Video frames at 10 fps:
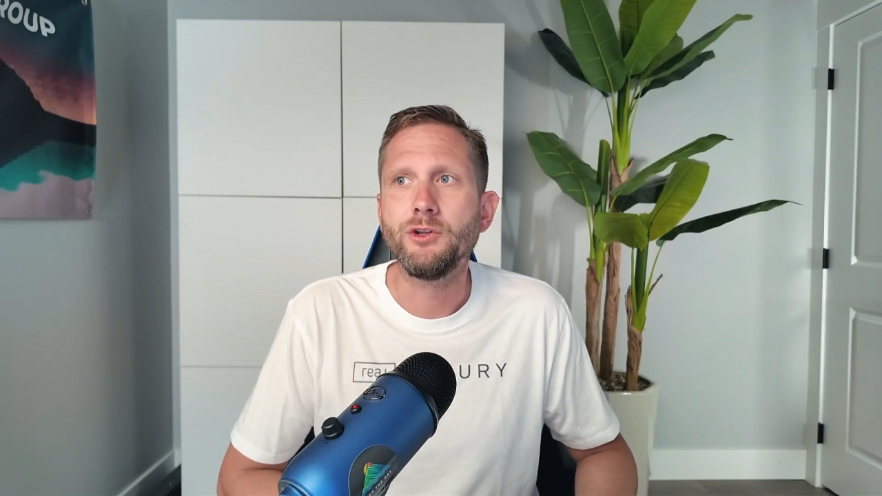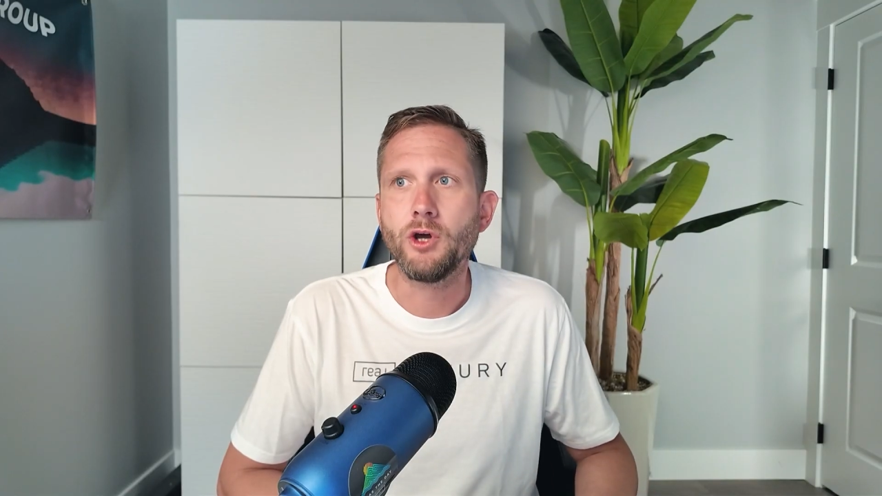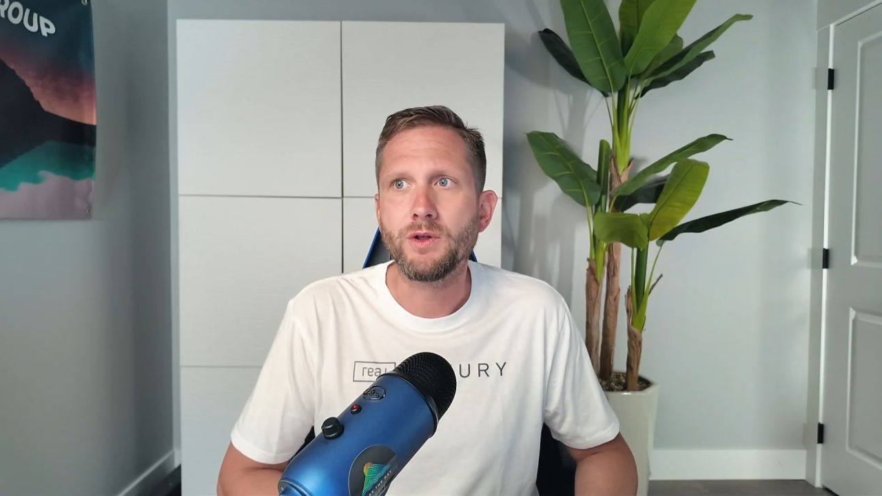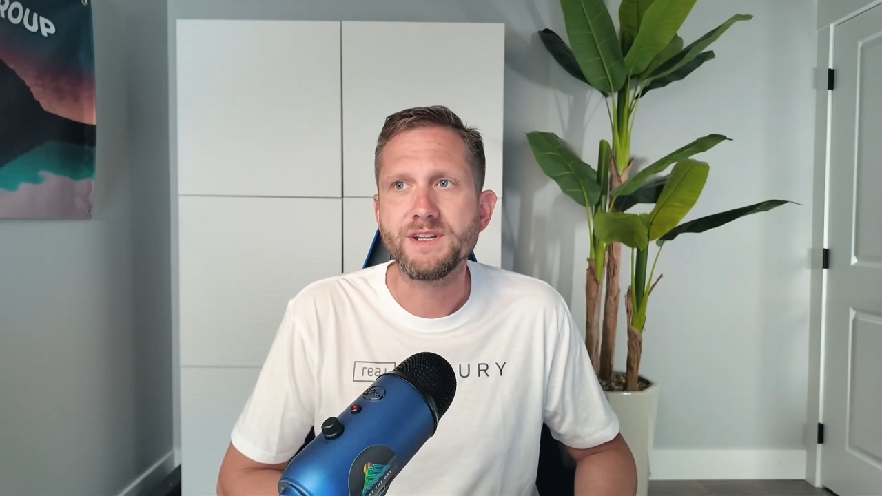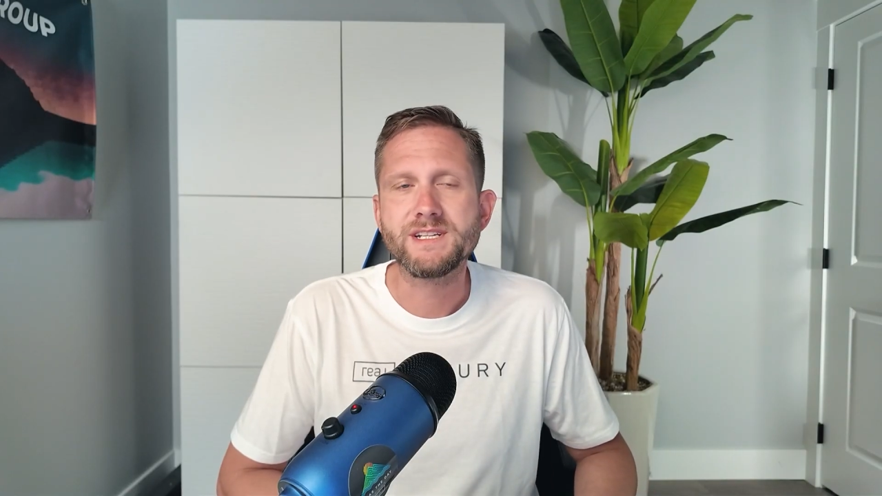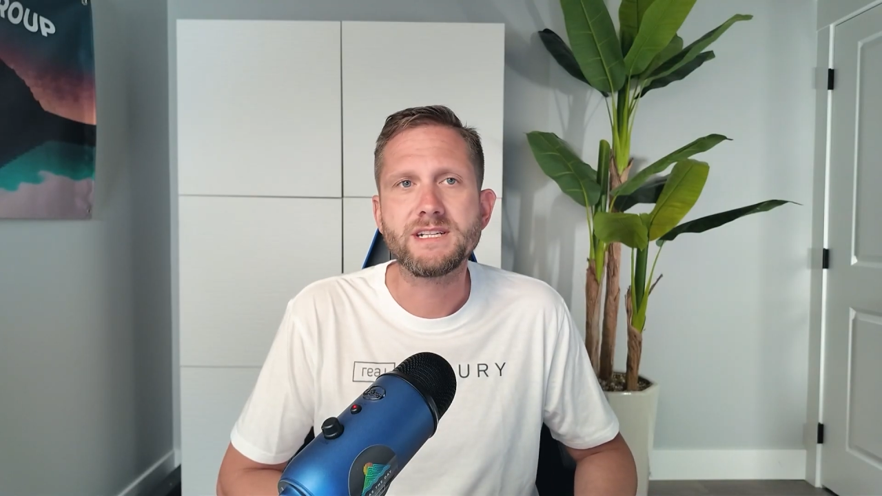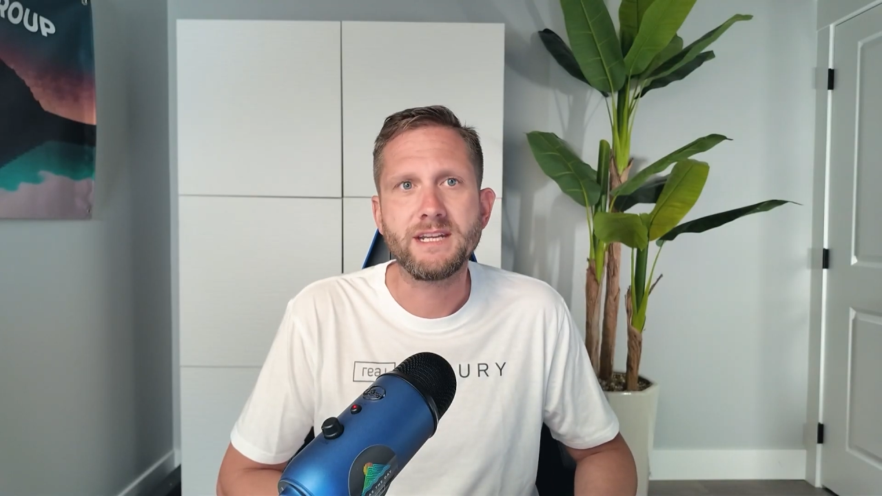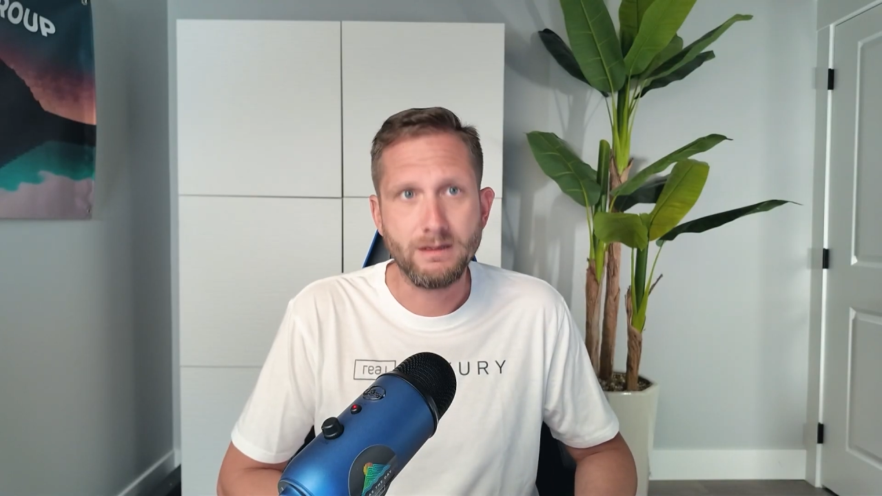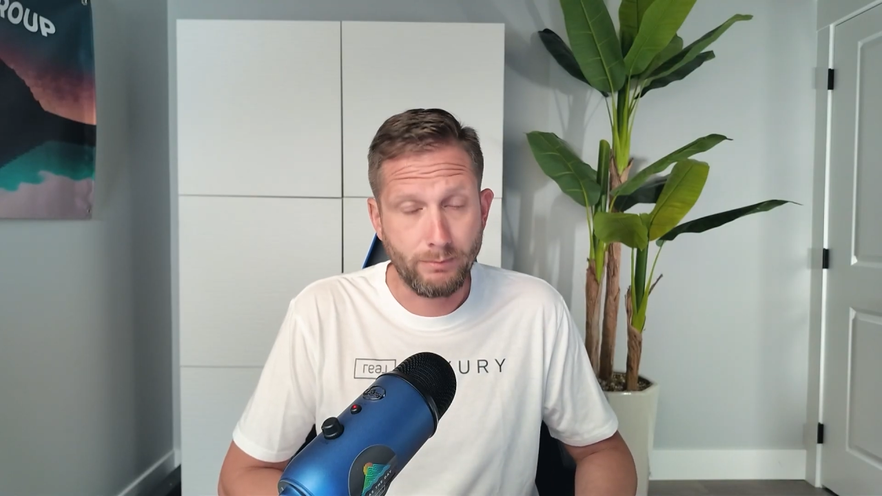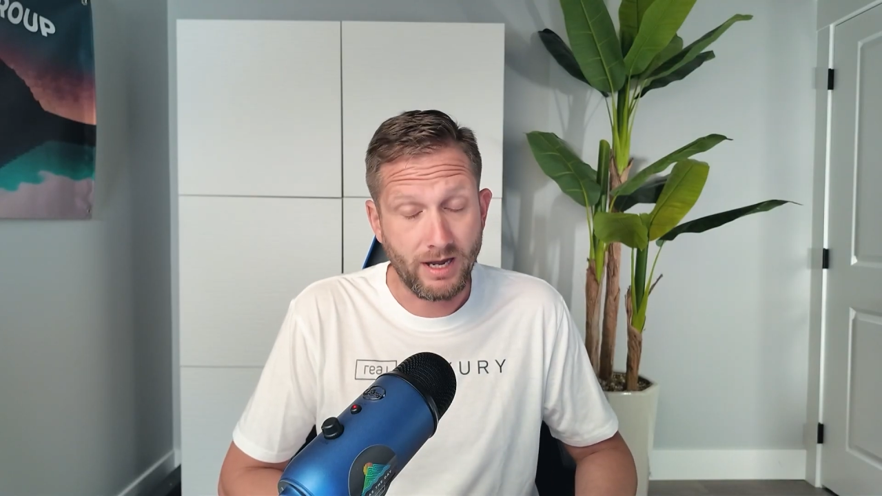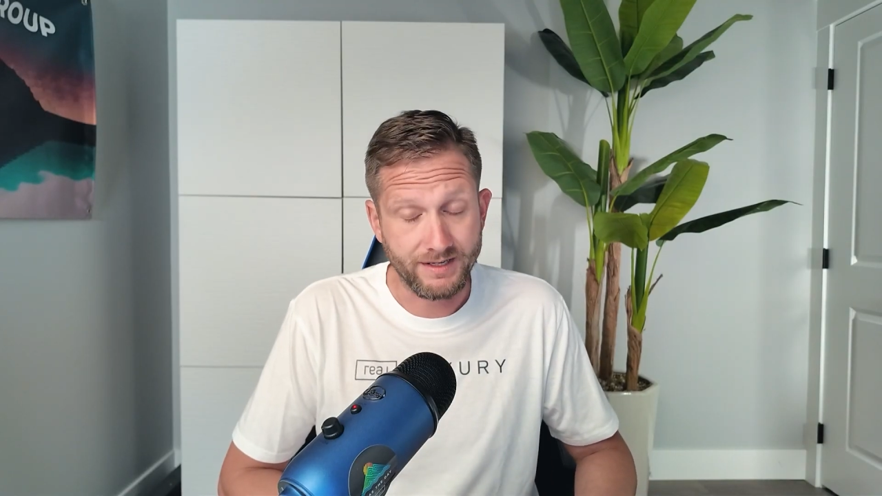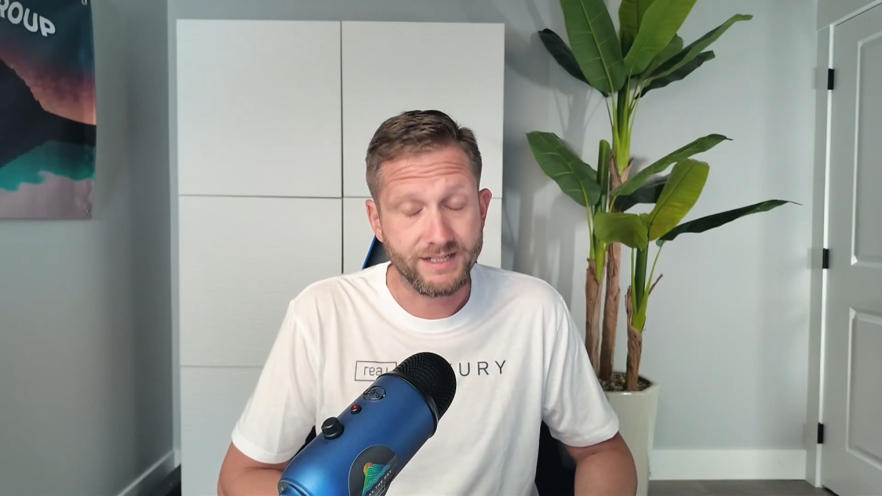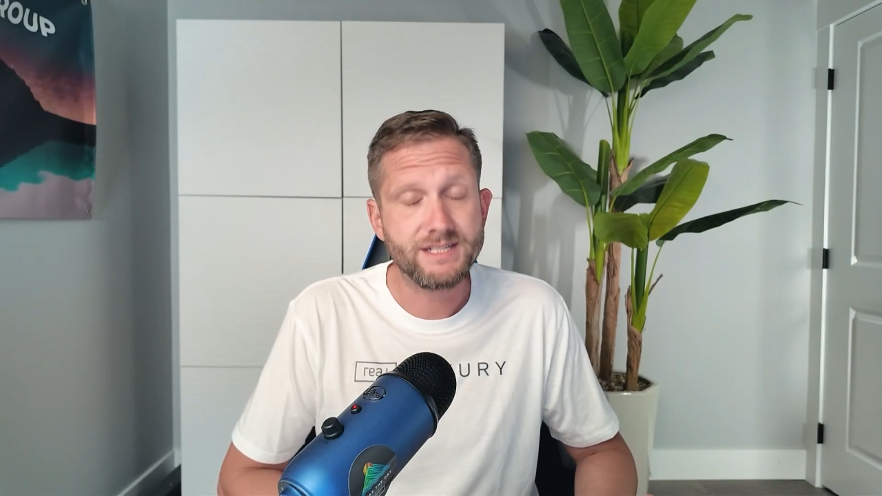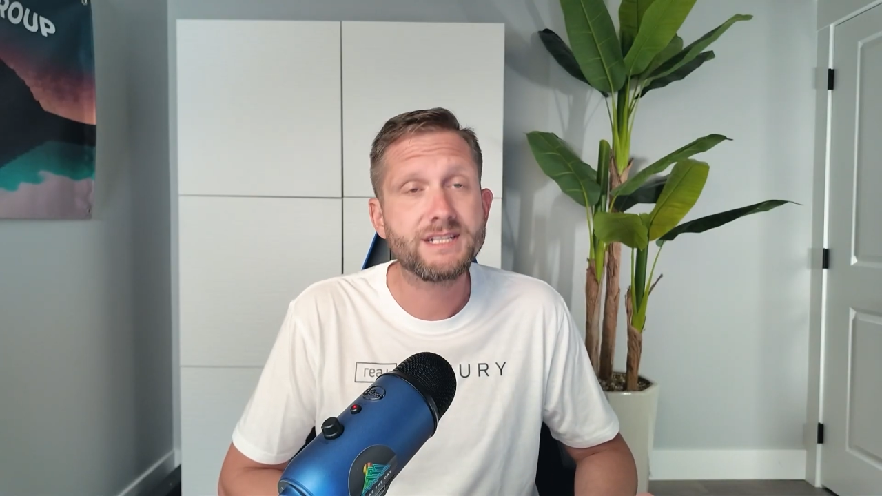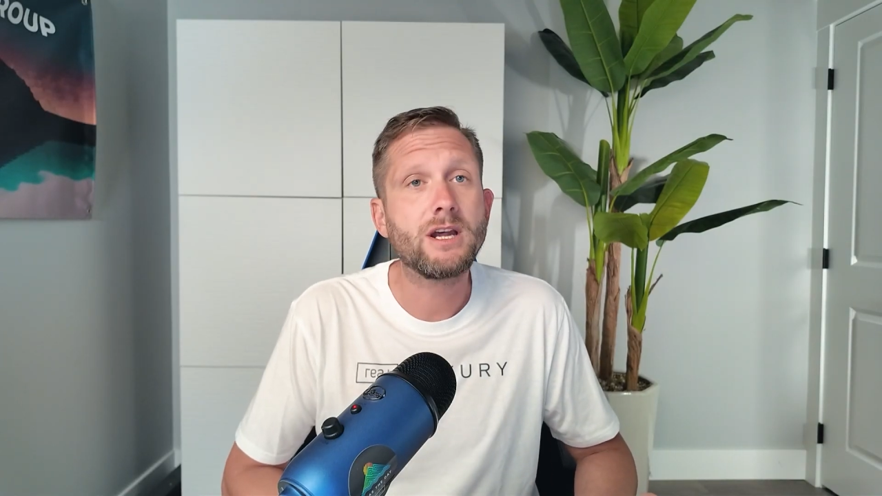notice in
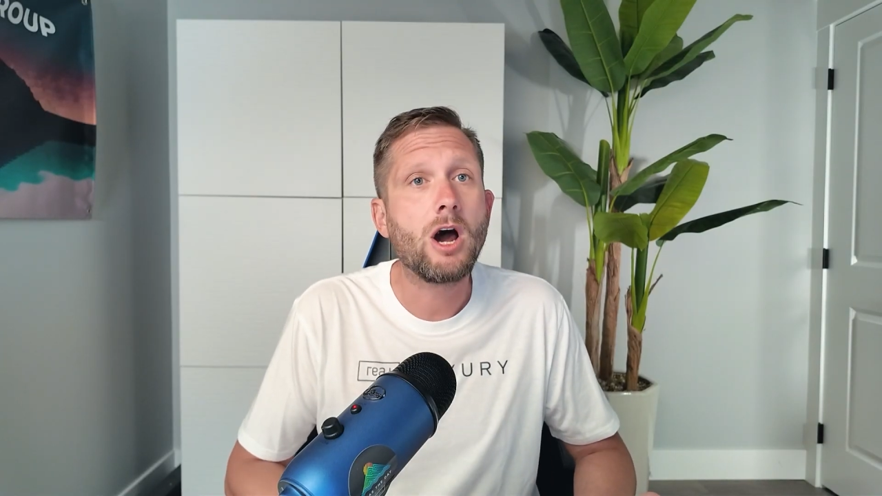abundance